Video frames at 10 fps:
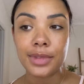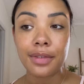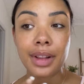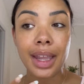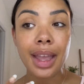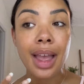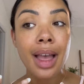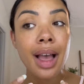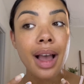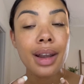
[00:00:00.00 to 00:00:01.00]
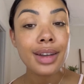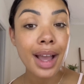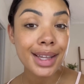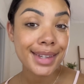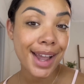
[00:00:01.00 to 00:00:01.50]
Definitely
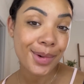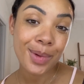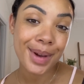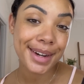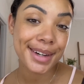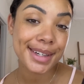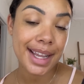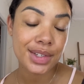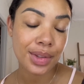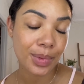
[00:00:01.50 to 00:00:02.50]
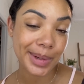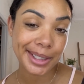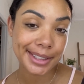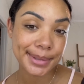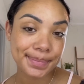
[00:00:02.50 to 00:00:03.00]
not how we wanted her to enter the
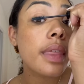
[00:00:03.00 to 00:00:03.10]
world.